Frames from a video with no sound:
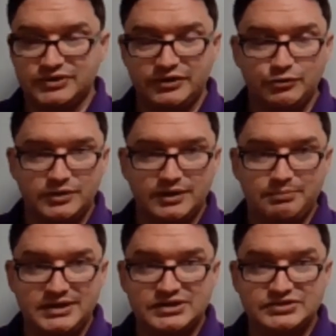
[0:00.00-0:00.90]
They're doing a
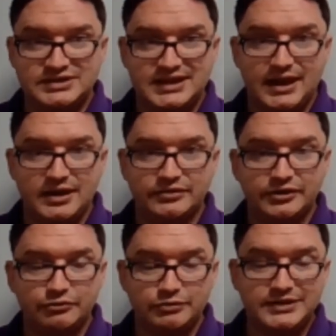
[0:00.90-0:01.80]
PhD candidate.
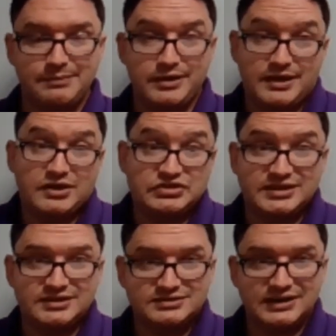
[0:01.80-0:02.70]
They're doing their PhD.